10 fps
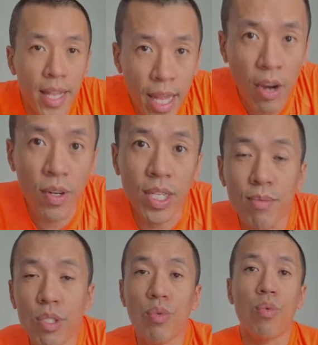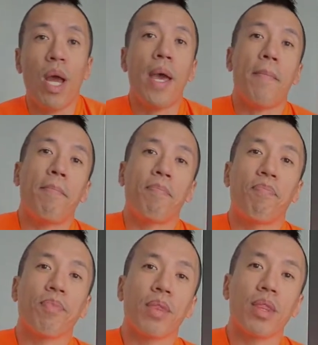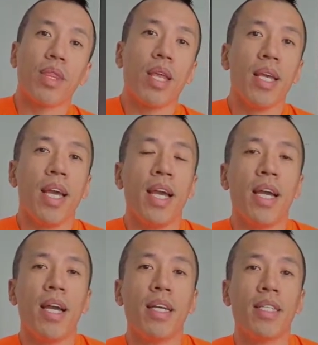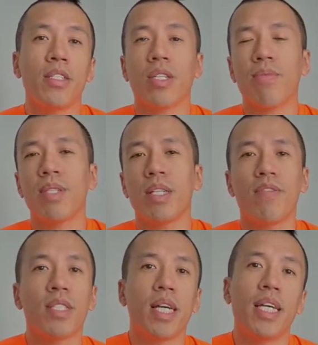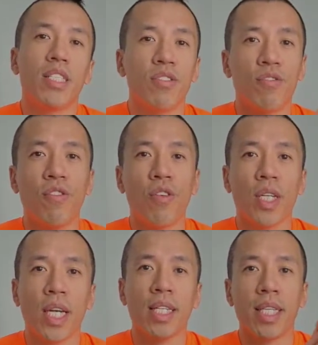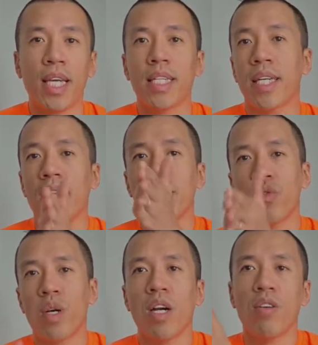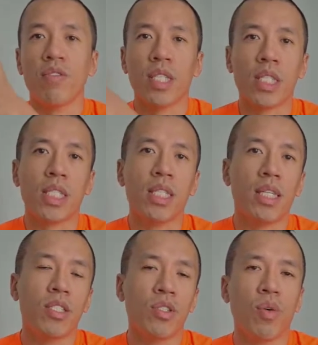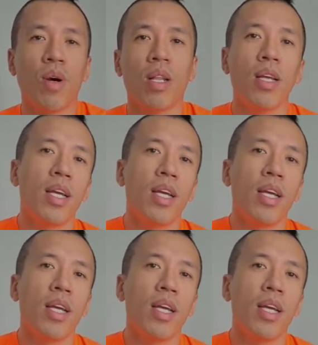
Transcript: Now when it comes to RAM, it comes in different sizes, 4 gigs, 8 gigs, 12, 16, and so on.